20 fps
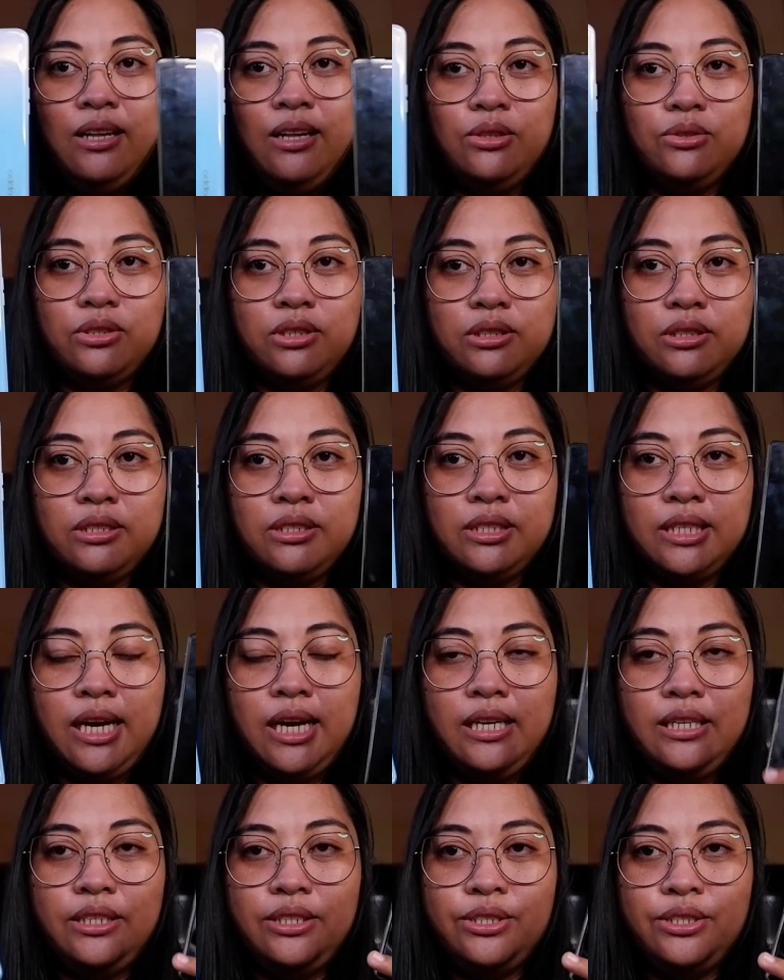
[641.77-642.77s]
Look at the
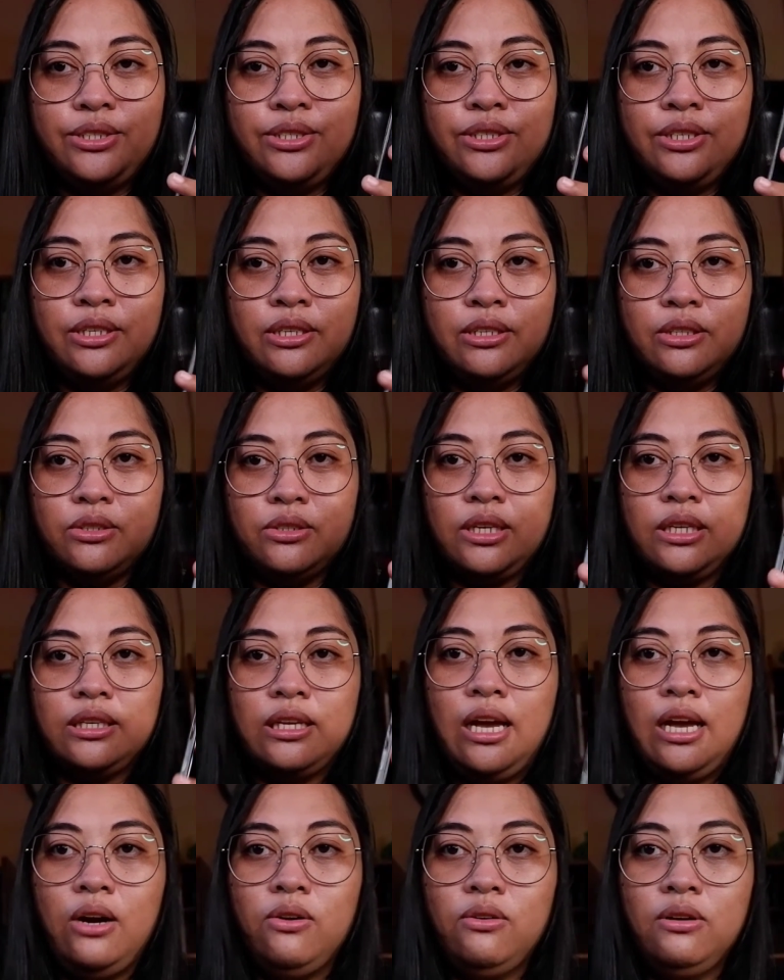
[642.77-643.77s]
size, look at
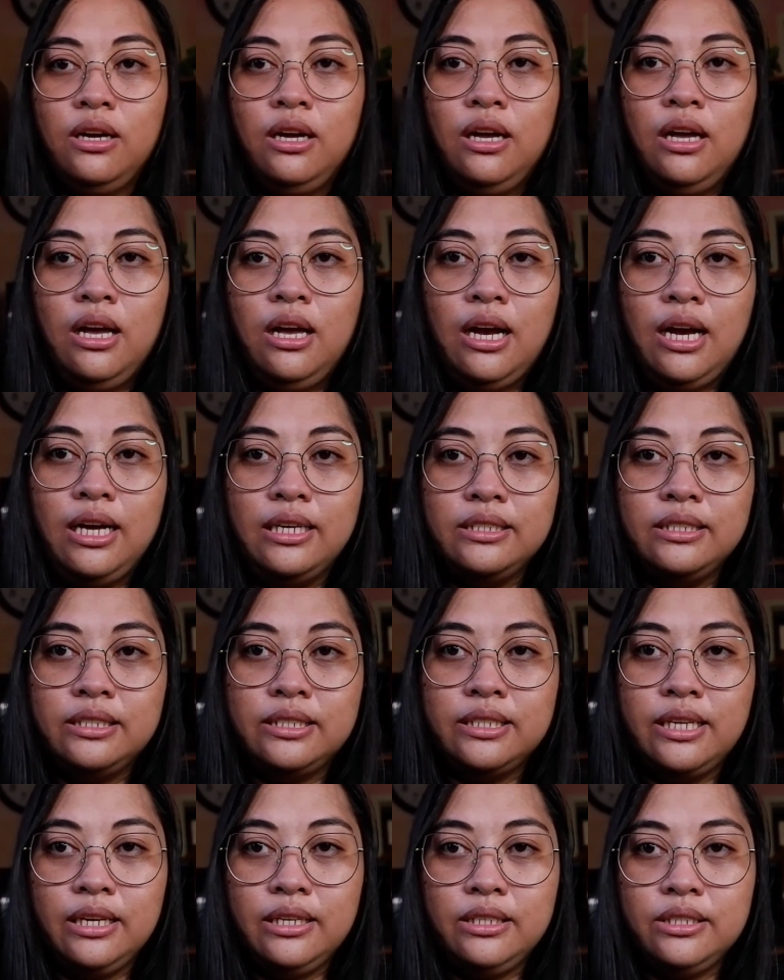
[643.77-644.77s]
how I
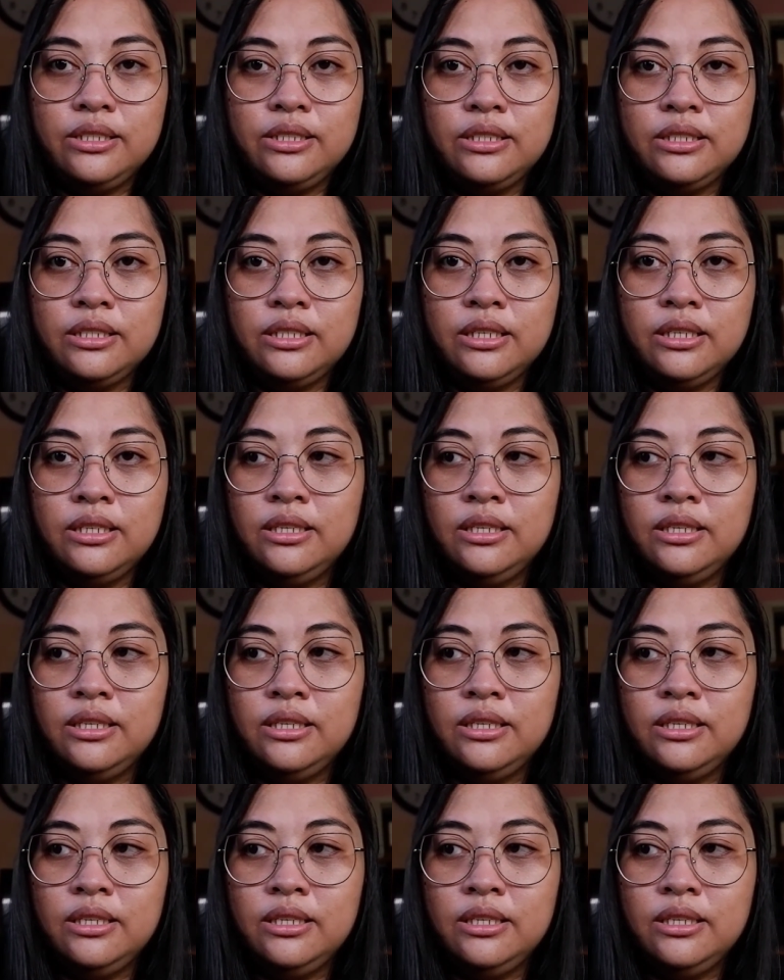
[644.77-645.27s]
text.